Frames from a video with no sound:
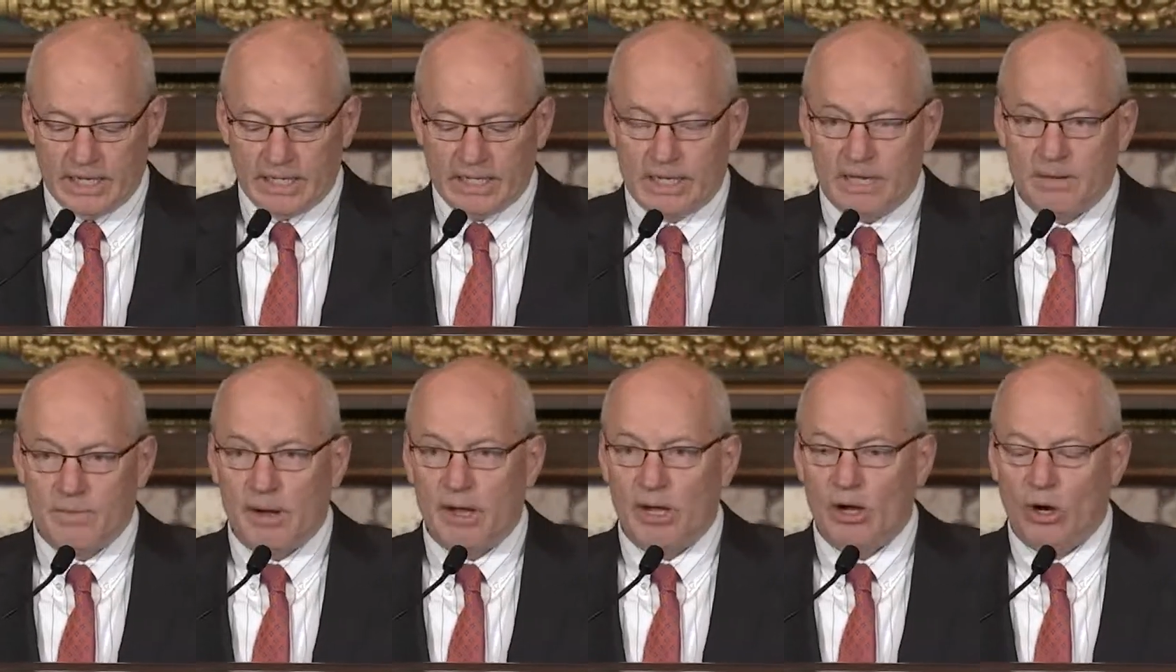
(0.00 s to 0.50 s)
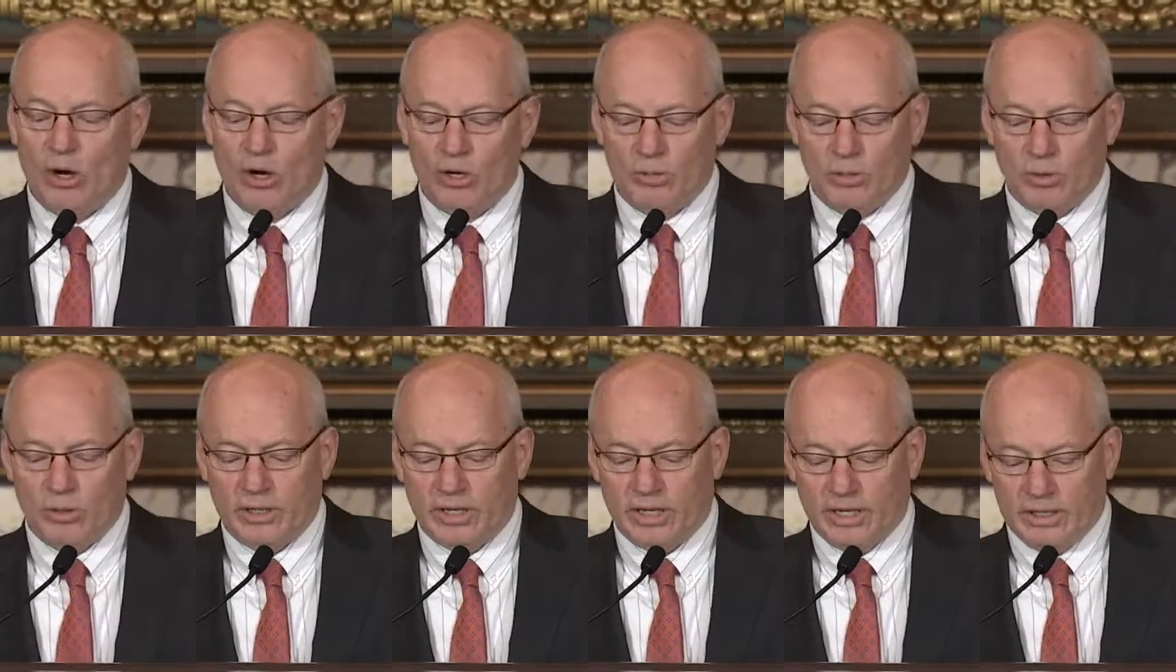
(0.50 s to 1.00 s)
and my
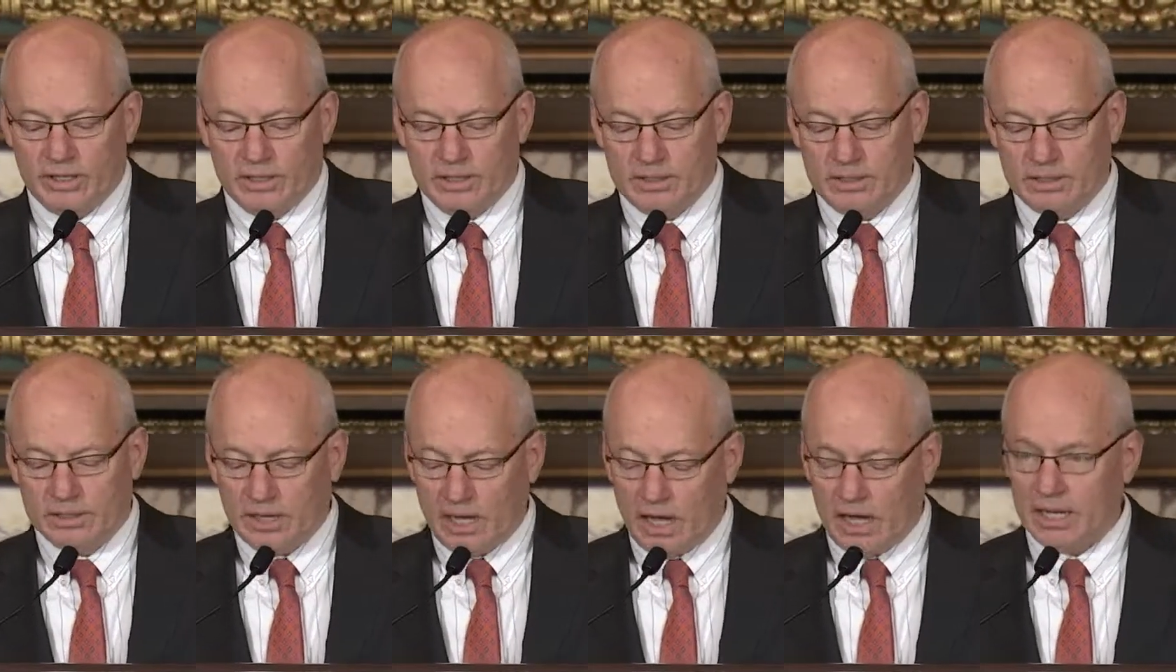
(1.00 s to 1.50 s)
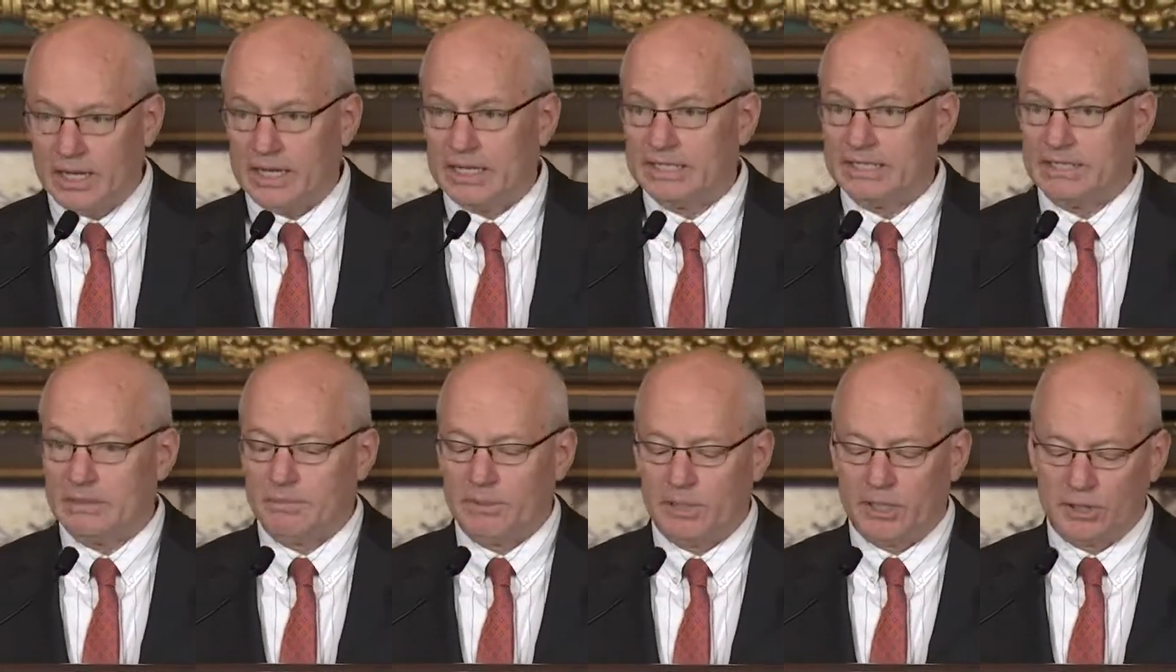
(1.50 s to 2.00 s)
hardworking colleagues
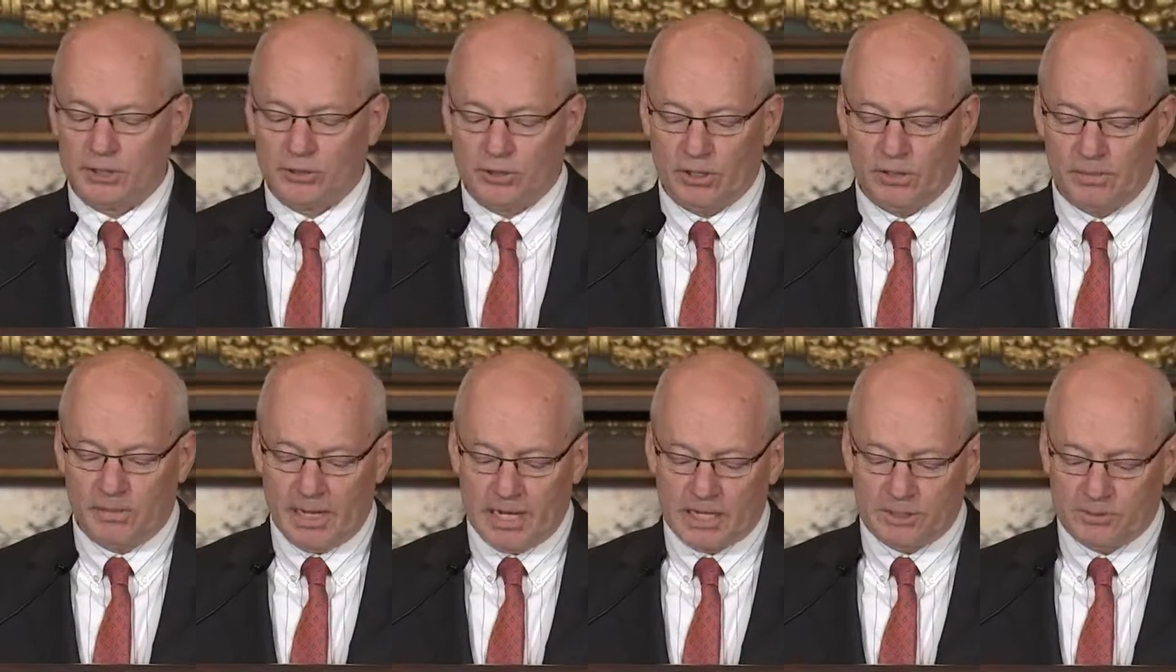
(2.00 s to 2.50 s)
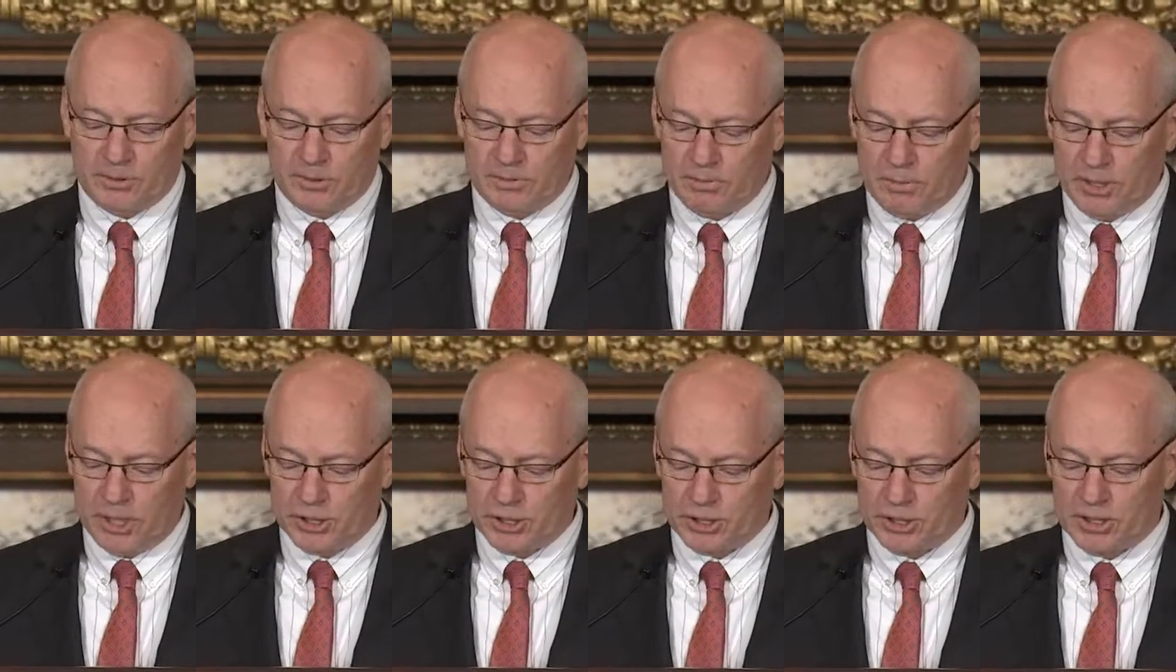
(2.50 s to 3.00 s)
at Minnesota Management and
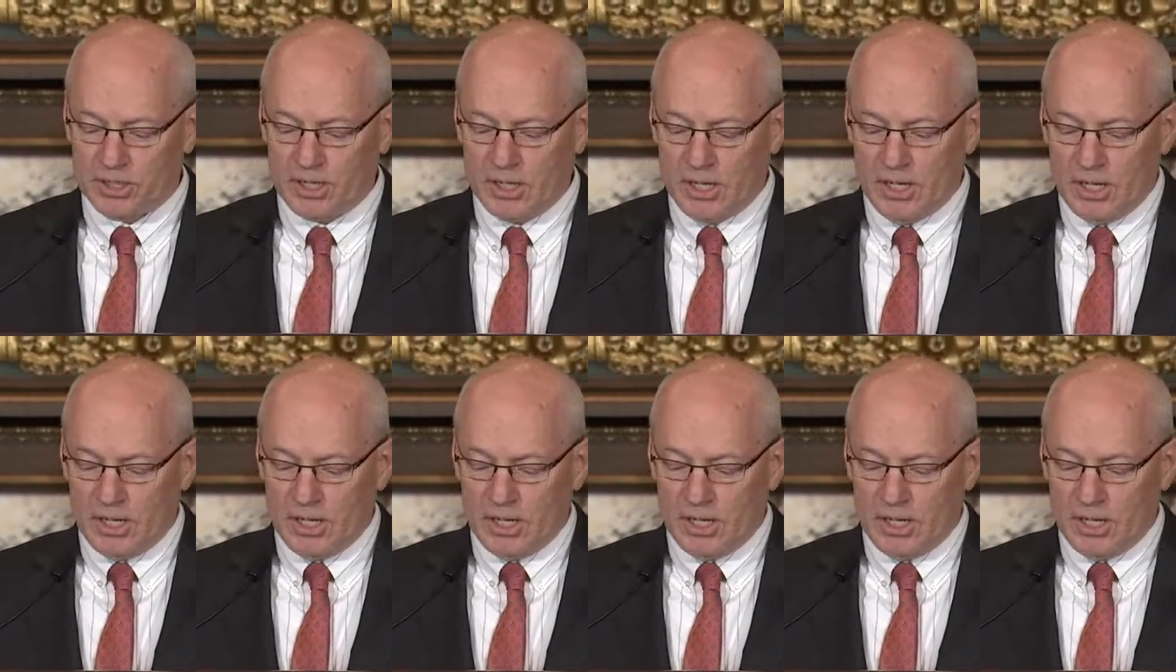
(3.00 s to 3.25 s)
Budget